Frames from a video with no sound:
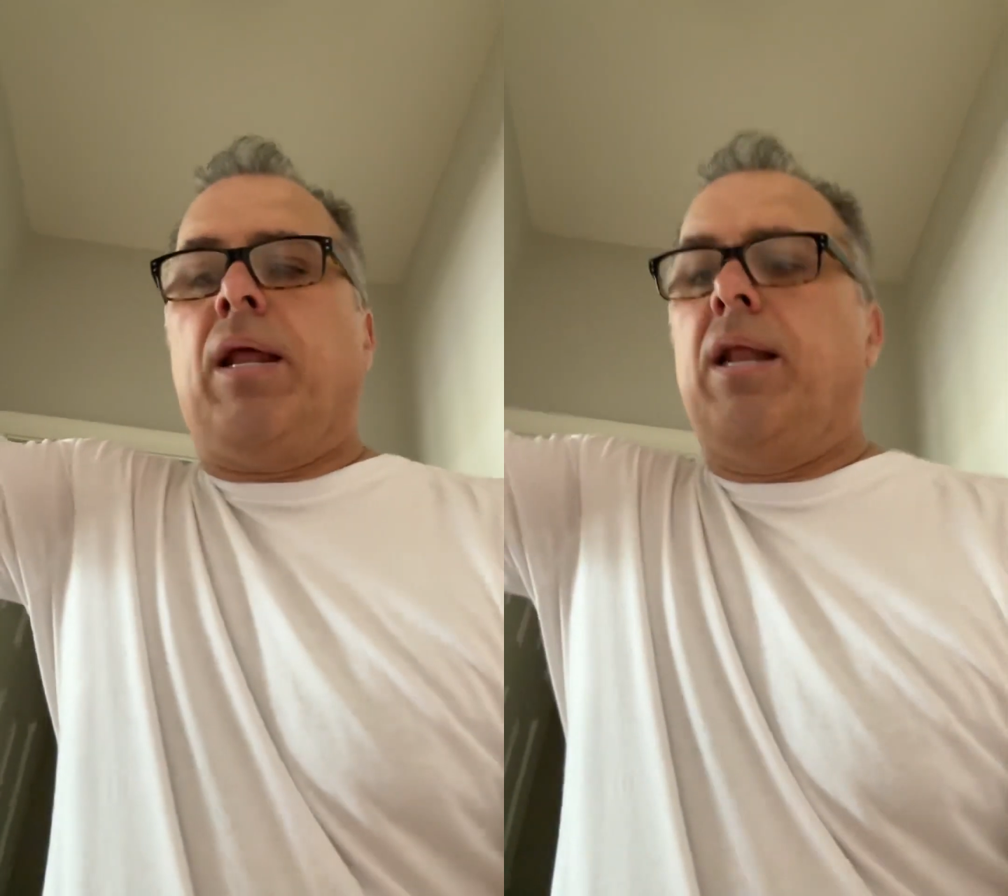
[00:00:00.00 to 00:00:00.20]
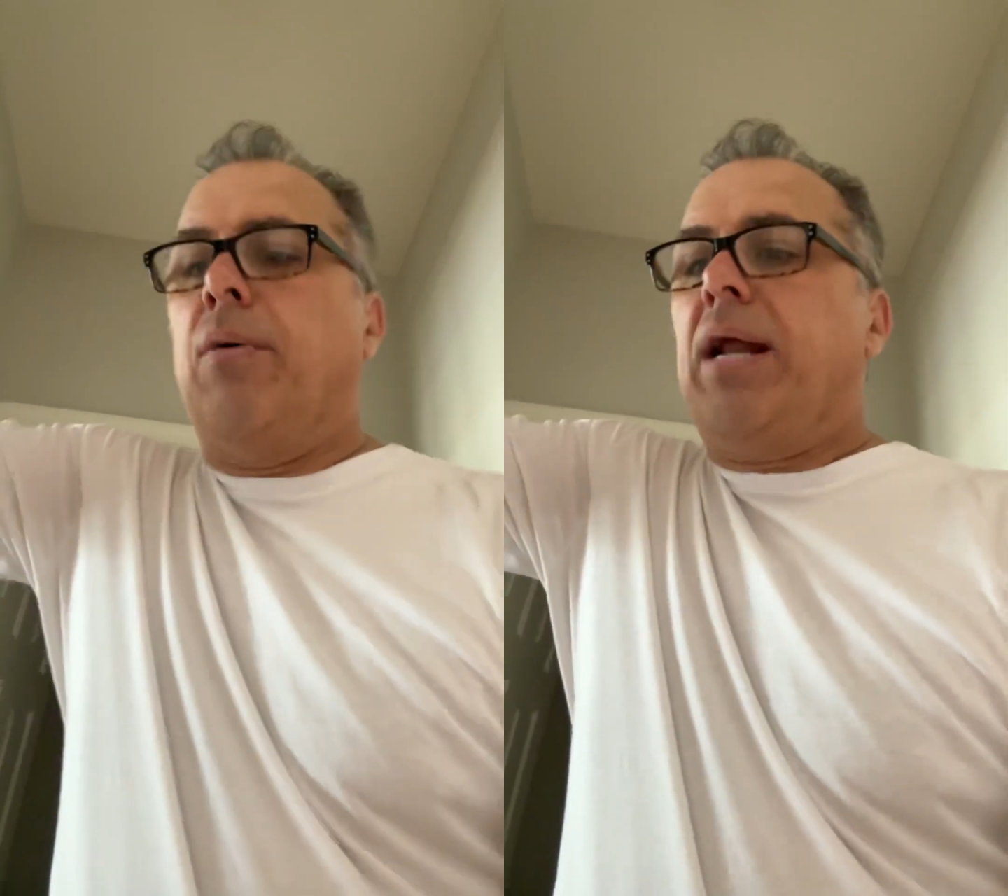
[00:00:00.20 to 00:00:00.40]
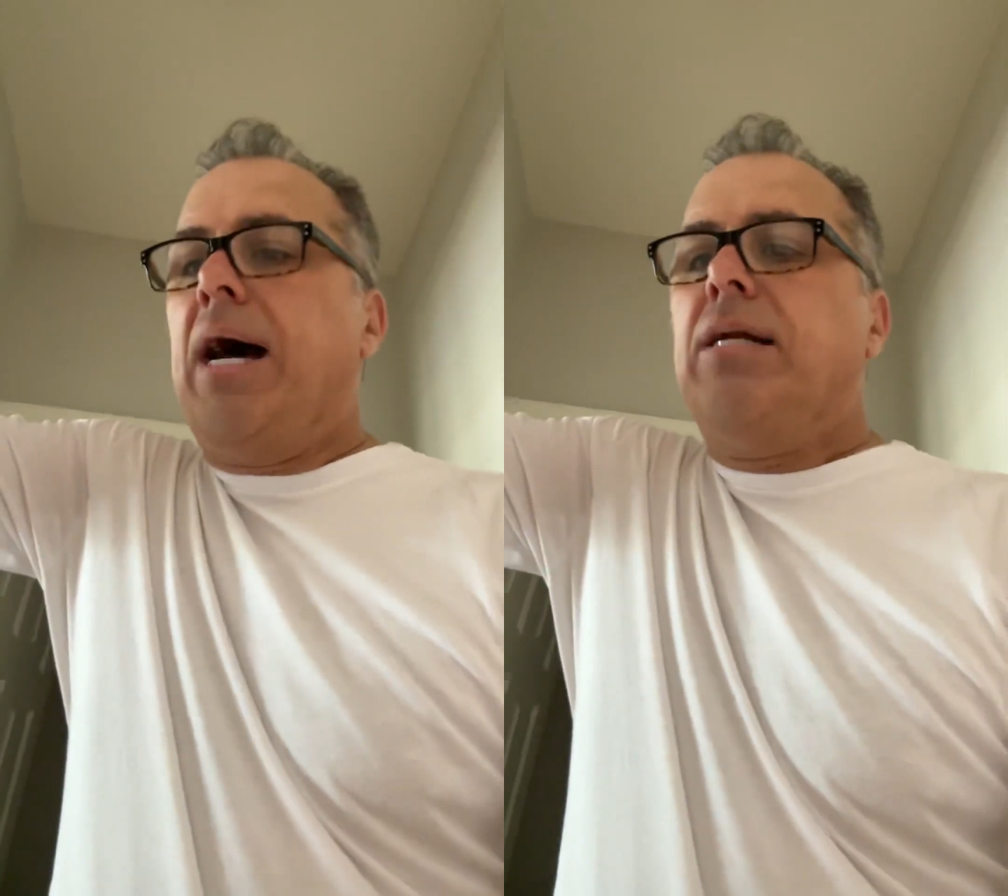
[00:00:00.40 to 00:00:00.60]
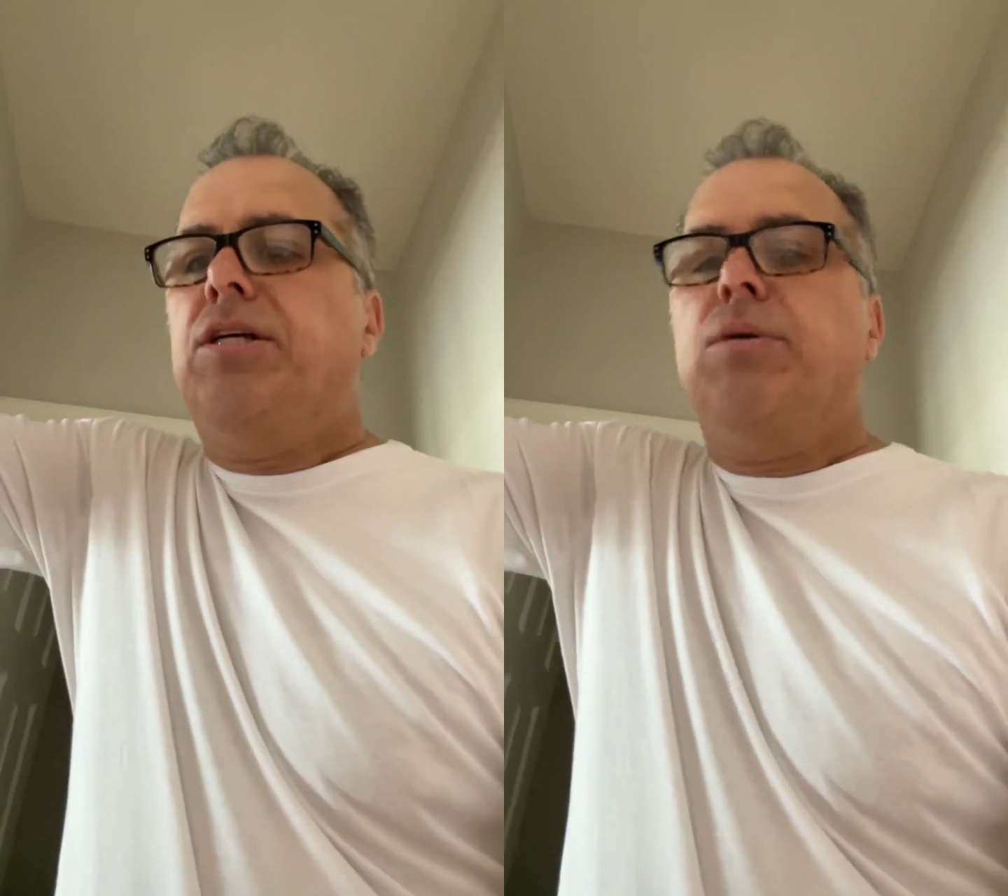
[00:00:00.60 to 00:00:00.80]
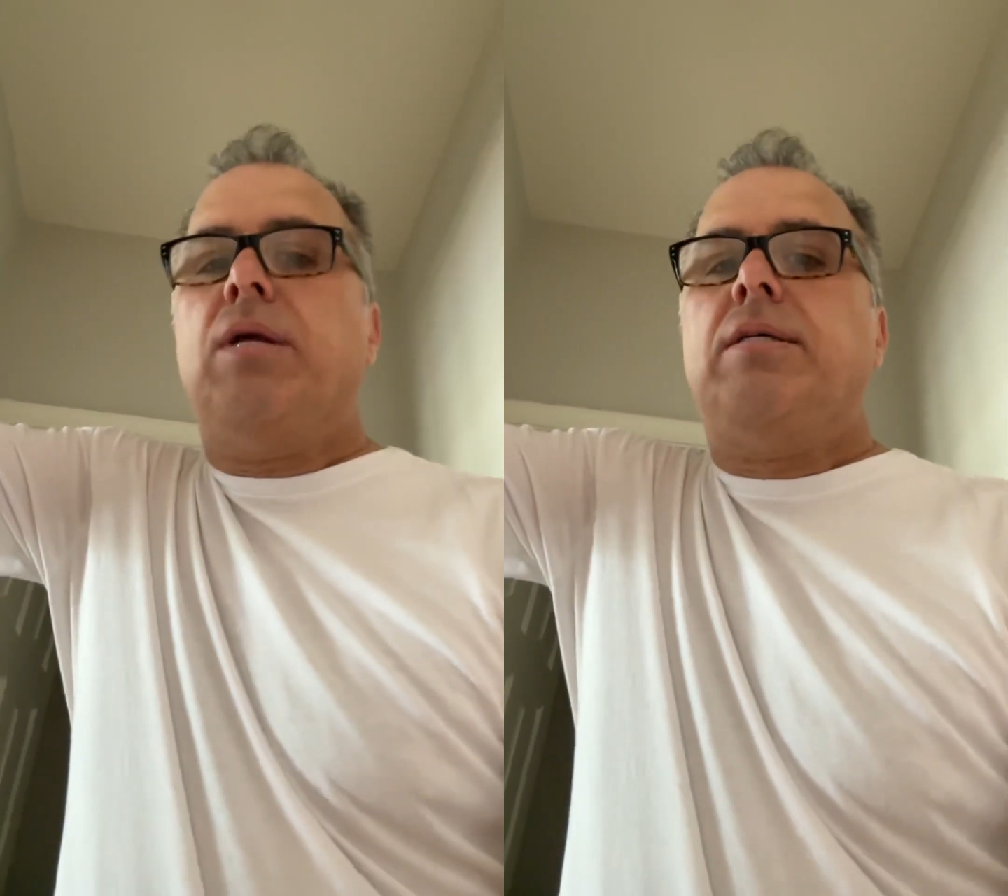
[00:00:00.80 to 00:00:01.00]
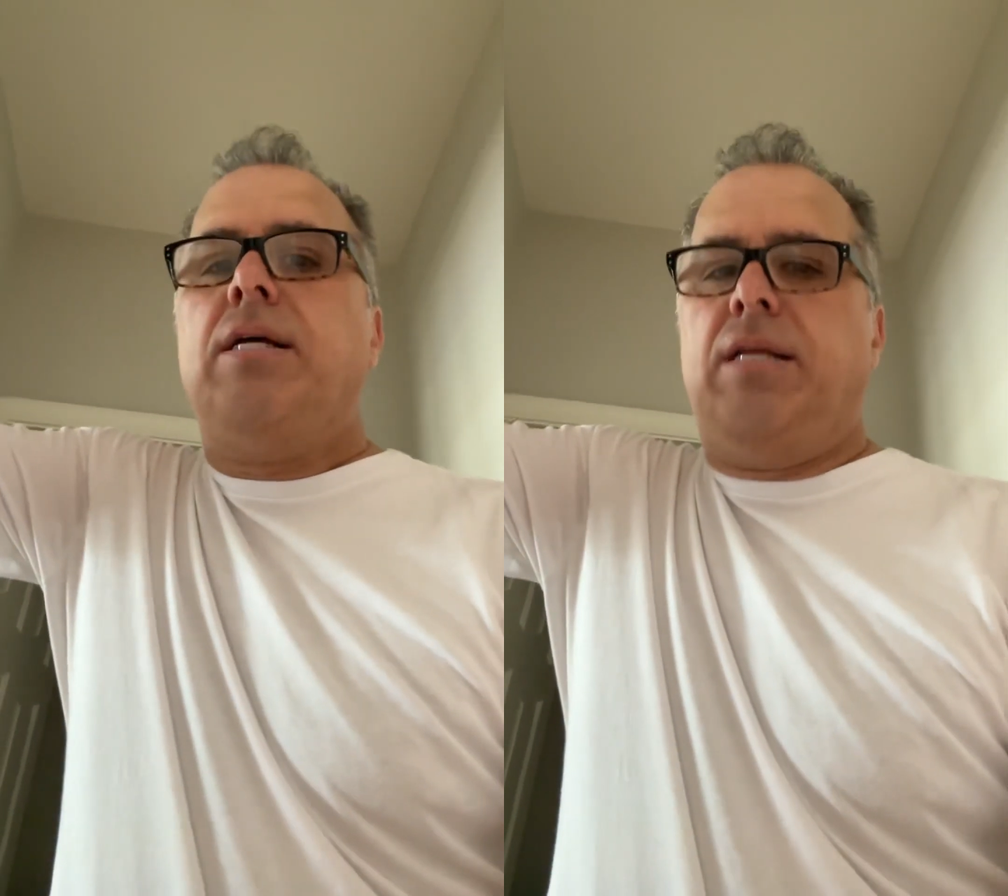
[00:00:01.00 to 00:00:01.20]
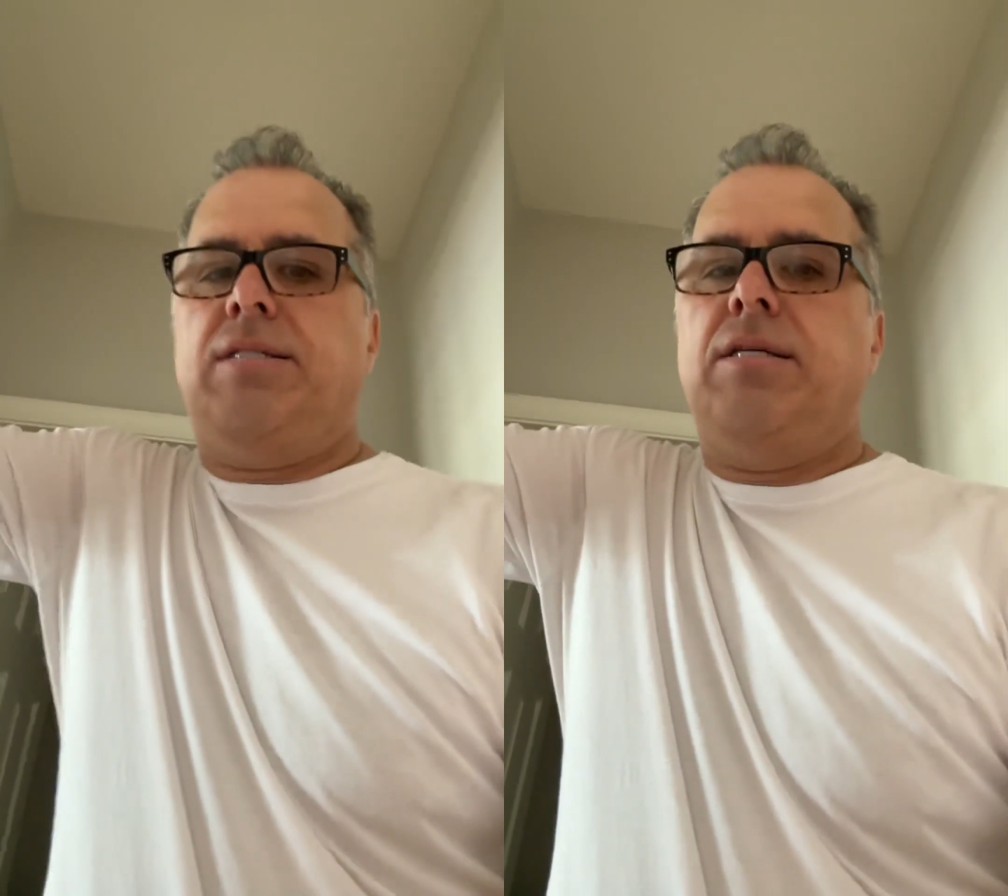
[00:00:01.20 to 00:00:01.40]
And what I had to do is, this